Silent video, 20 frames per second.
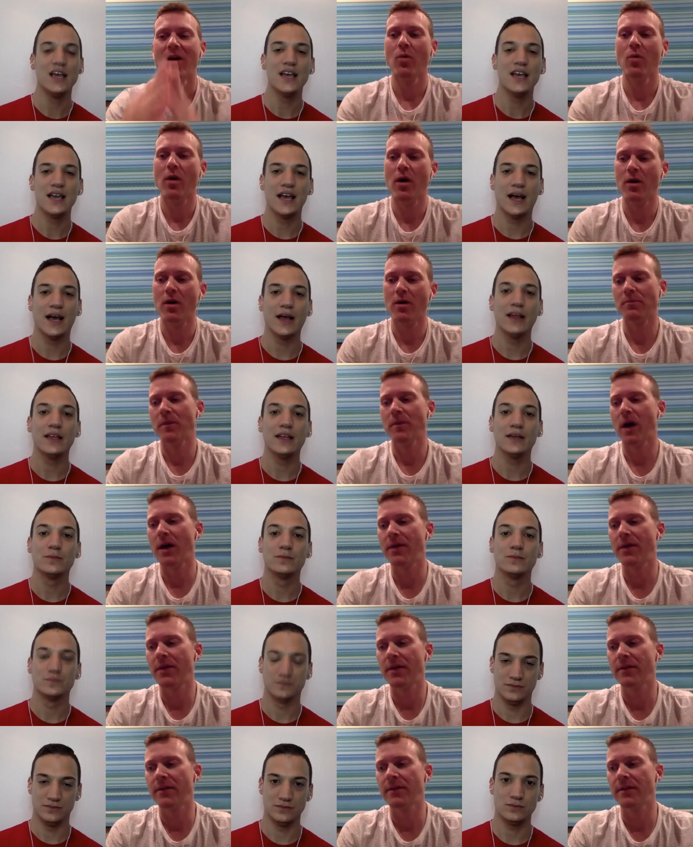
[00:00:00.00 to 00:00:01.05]
Speaker 1: well,
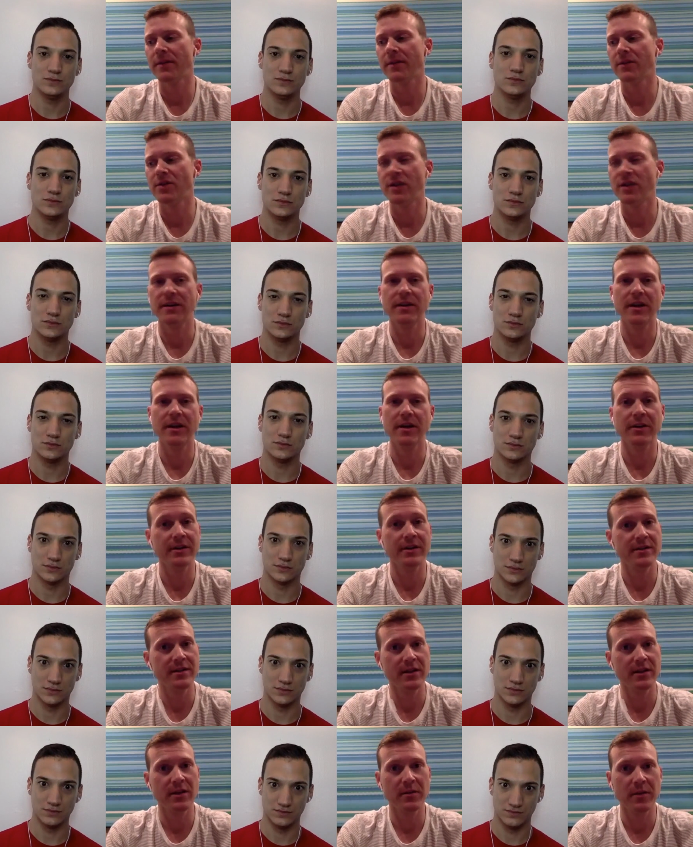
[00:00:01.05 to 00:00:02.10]
I think that Jade Carey
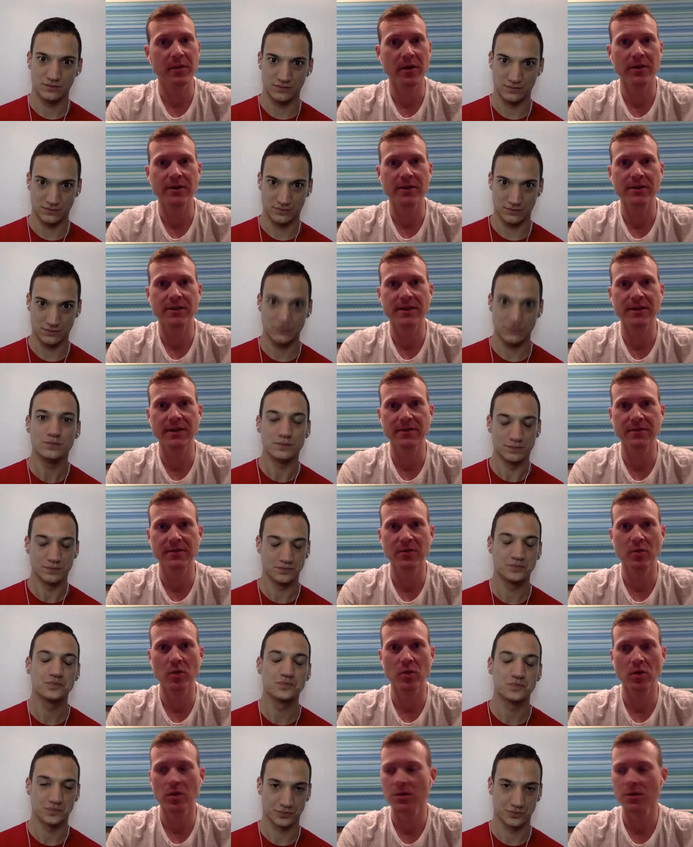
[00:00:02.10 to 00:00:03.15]
is going to be on the team for
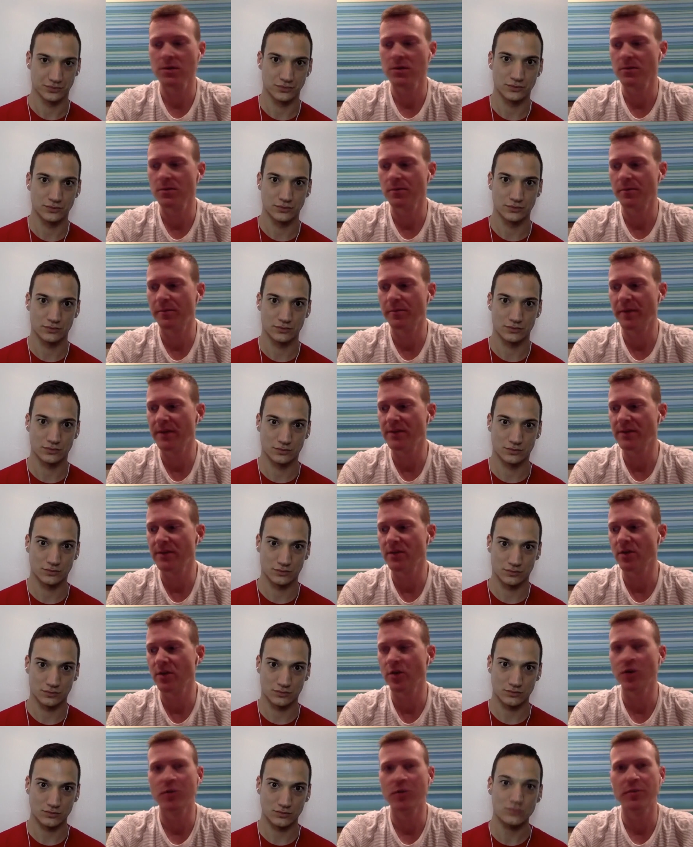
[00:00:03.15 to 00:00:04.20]
Worlds based
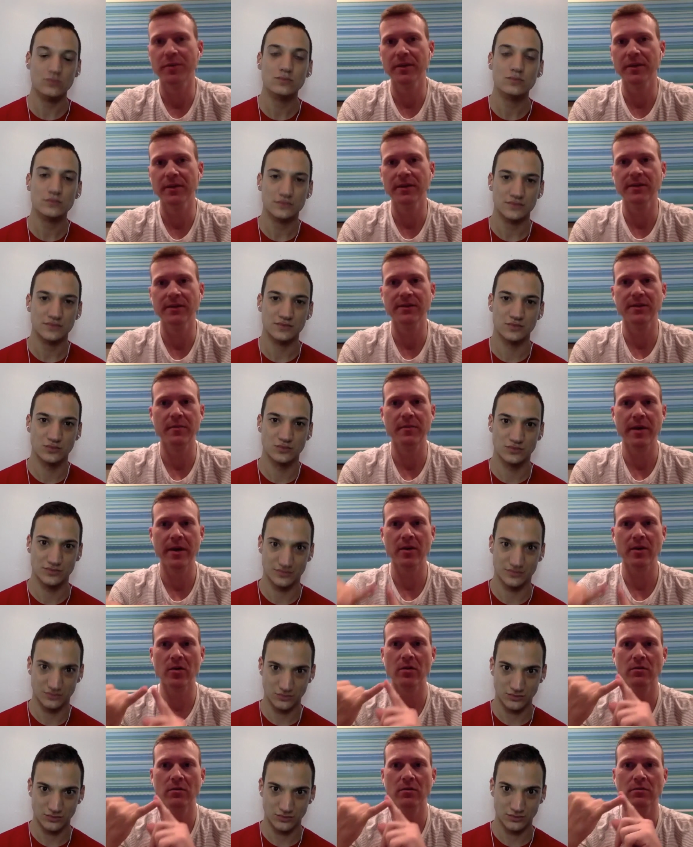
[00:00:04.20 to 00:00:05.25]
on her ability to
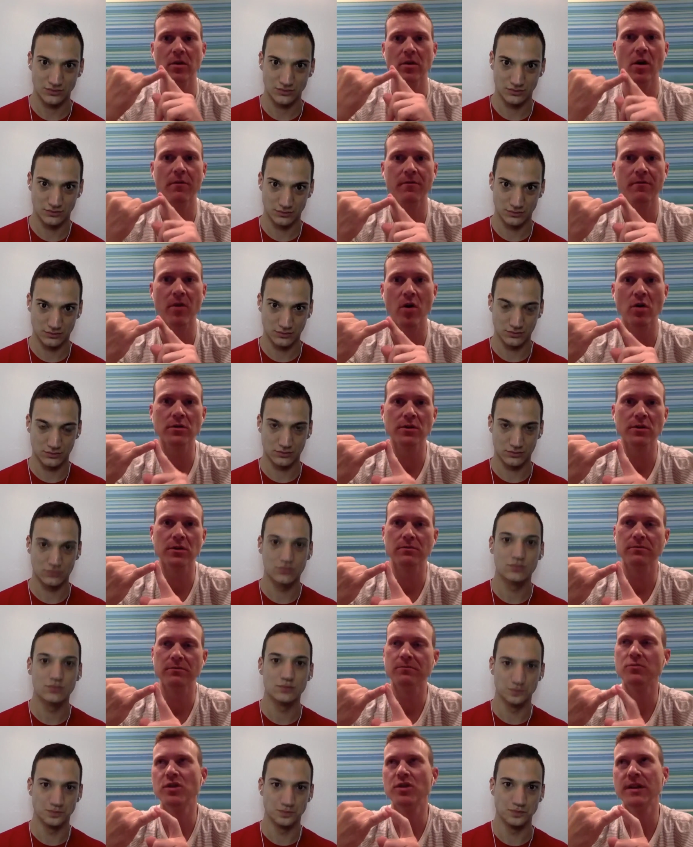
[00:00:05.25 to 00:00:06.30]
medal on vault.
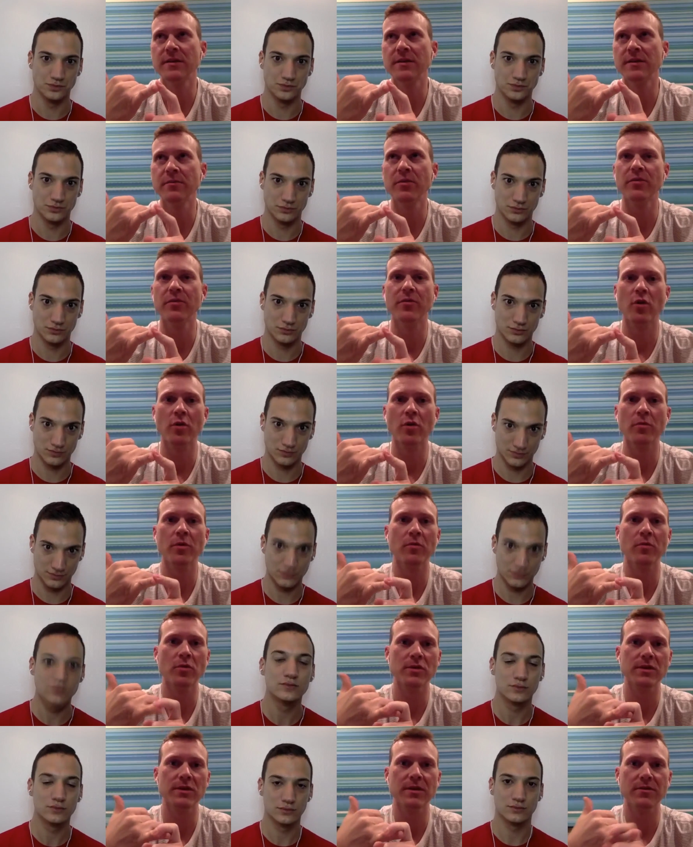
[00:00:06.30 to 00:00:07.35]
She didn't perform
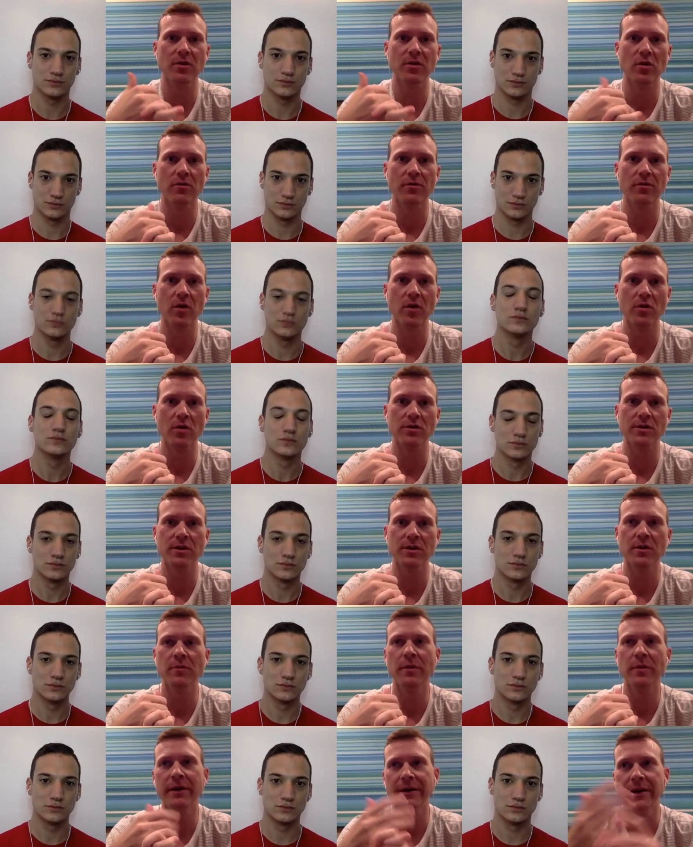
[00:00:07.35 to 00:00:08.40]
her most difficult vaults
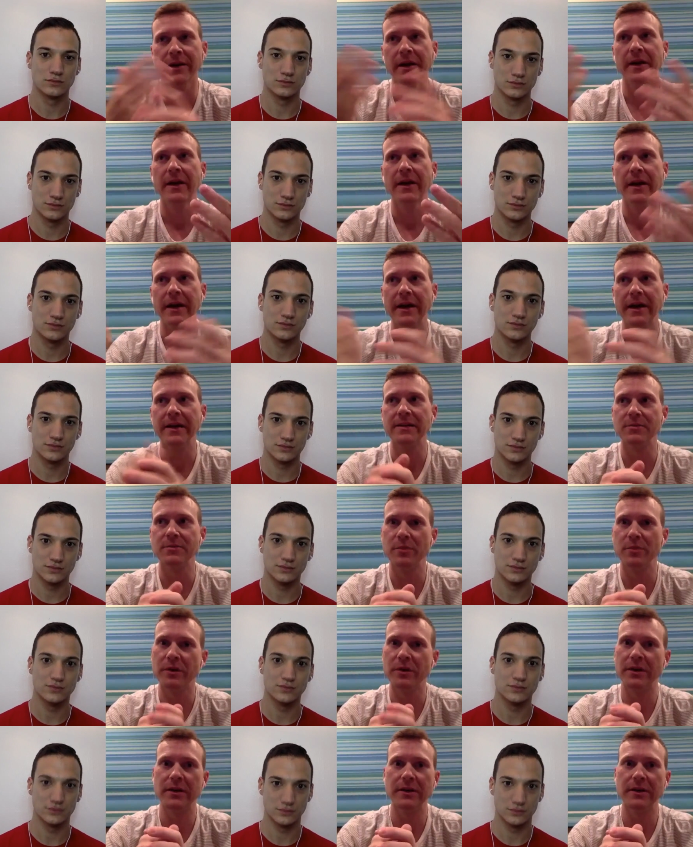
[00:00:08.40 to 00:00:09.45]
here, but it's
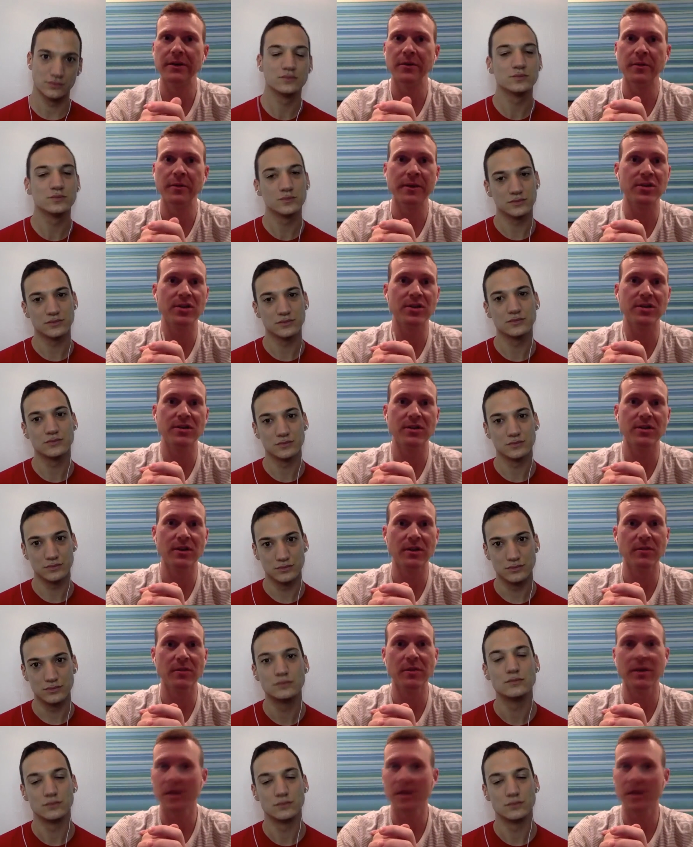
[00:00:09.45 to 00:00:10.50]
pretty clear to me she's
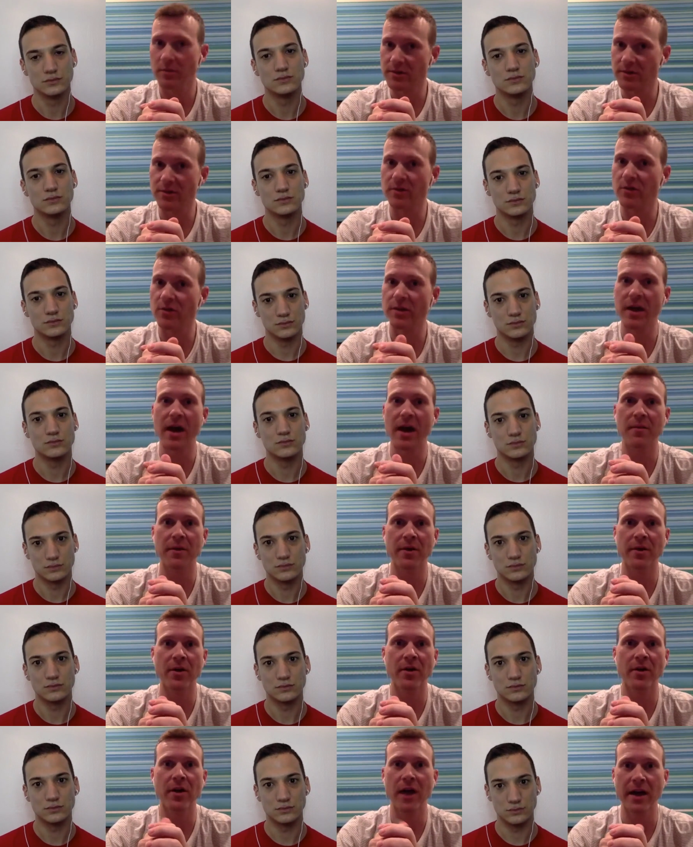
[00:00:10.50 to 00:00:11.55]
going to be able to do the
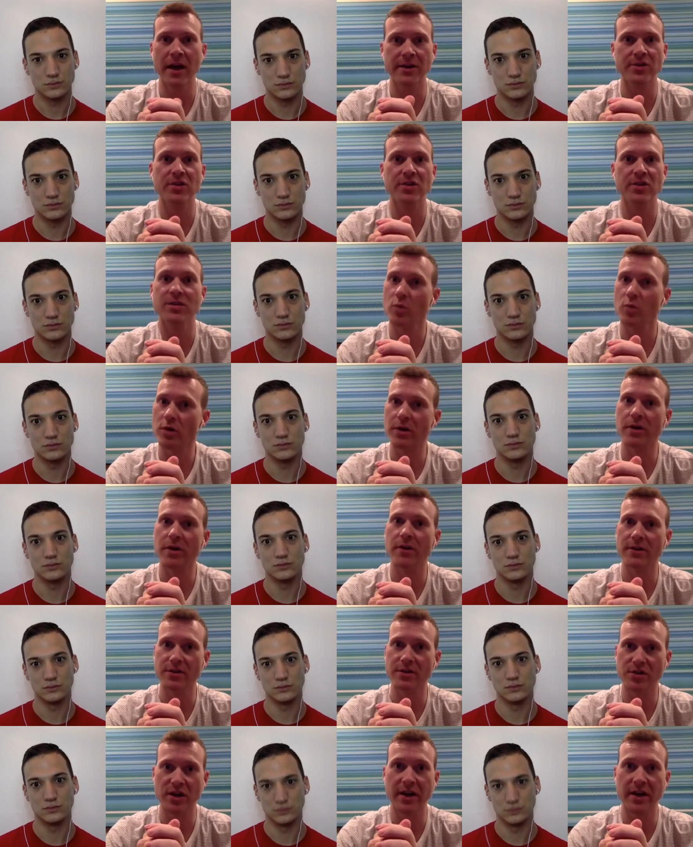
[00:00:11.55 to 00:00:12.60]
Amanar and she's working
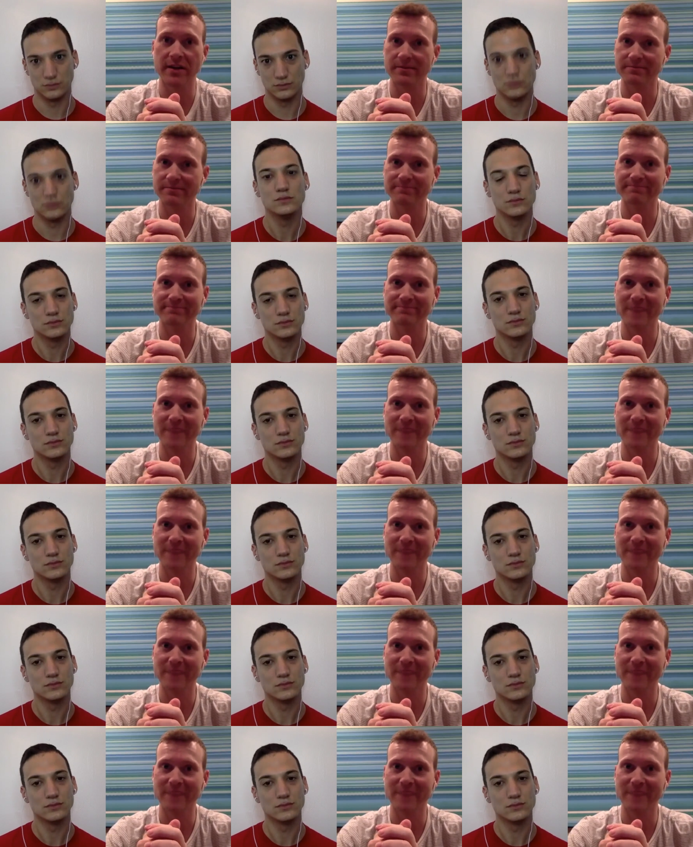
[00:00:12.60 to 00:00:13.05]
on the Cheng.